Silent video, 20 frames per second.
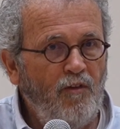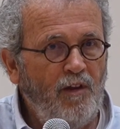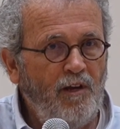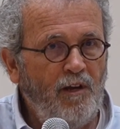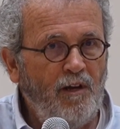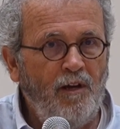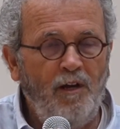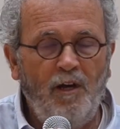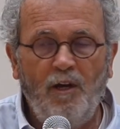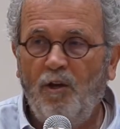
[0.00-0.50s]

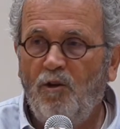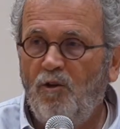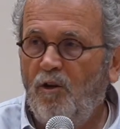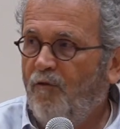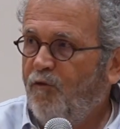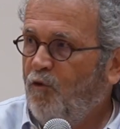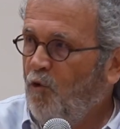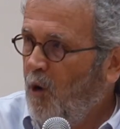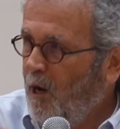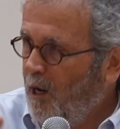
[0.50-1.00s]
there, you
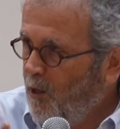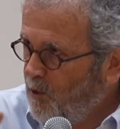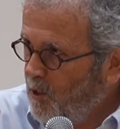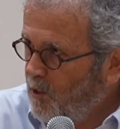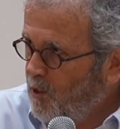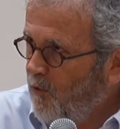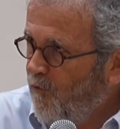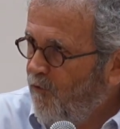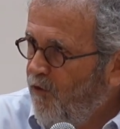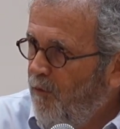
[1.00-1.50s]
have two
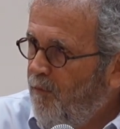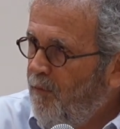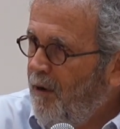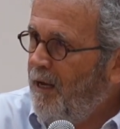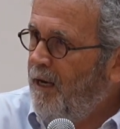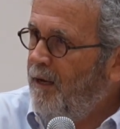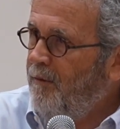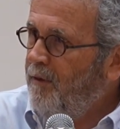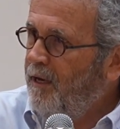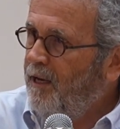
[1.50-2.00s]
houses of the
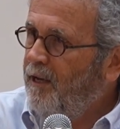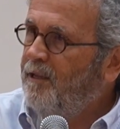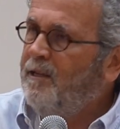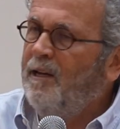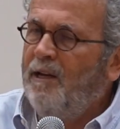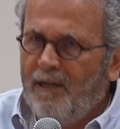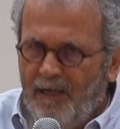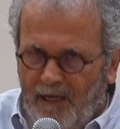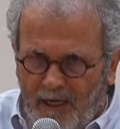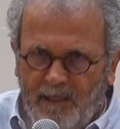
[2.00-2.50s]
parliament,
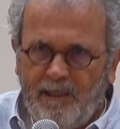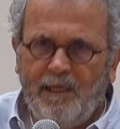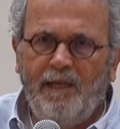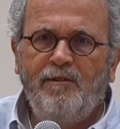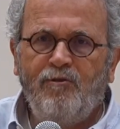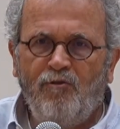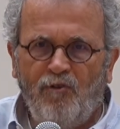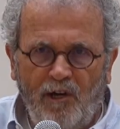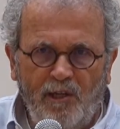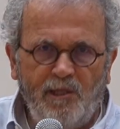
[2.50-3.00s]

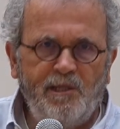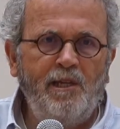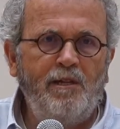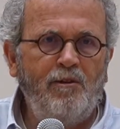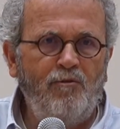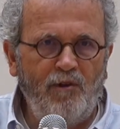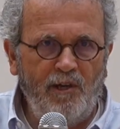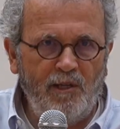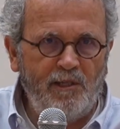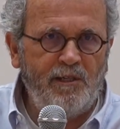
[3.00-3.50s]
etc.,
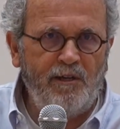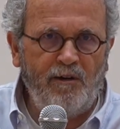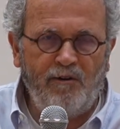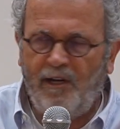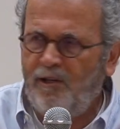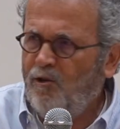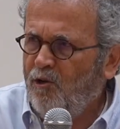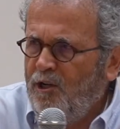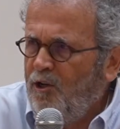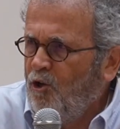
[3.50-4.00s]
etc., etc.
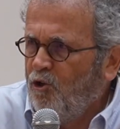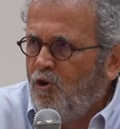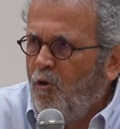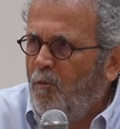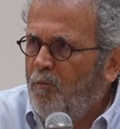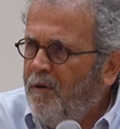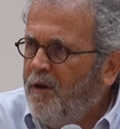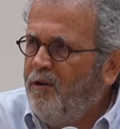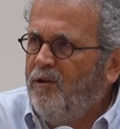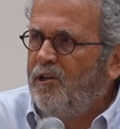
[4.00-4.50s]
You cannot
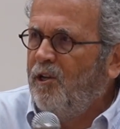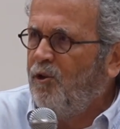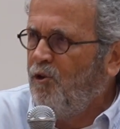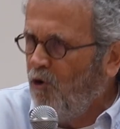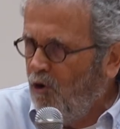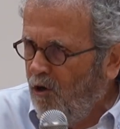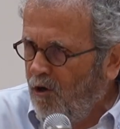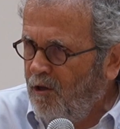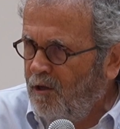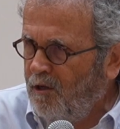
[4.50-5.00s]
compare it at
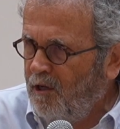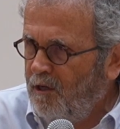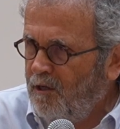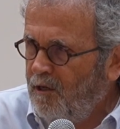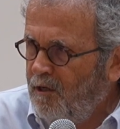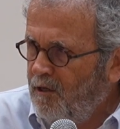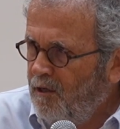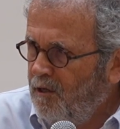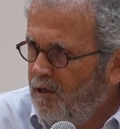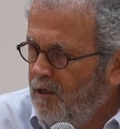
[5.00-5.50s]
all.
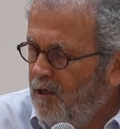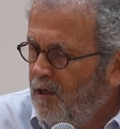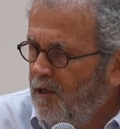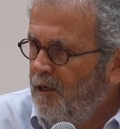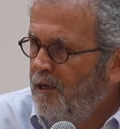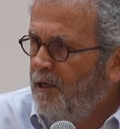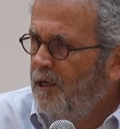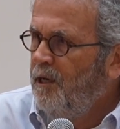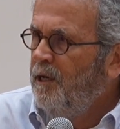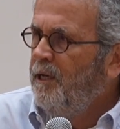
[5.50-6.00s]

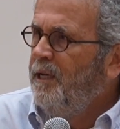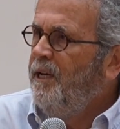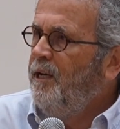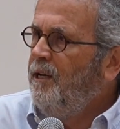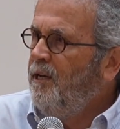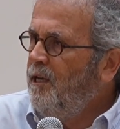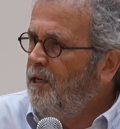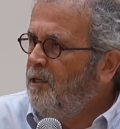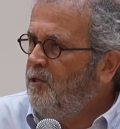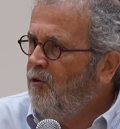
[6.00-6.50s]

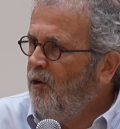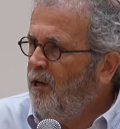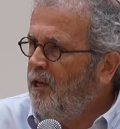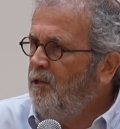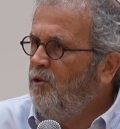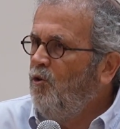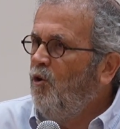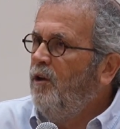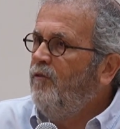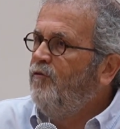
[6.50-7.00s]
In Israel,
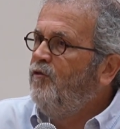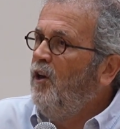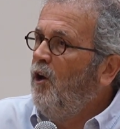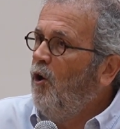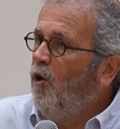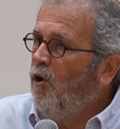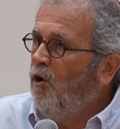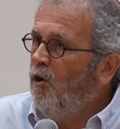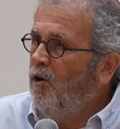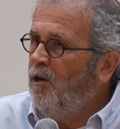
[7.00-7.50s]
you have
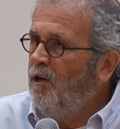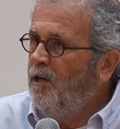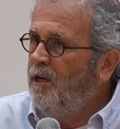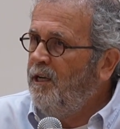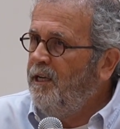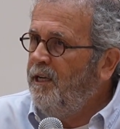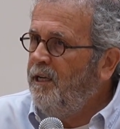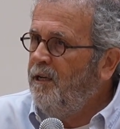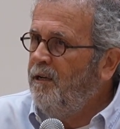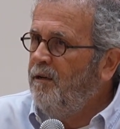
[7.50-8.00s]
the
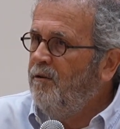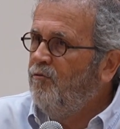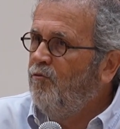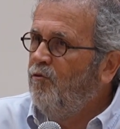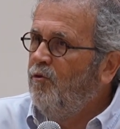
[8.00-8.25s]
only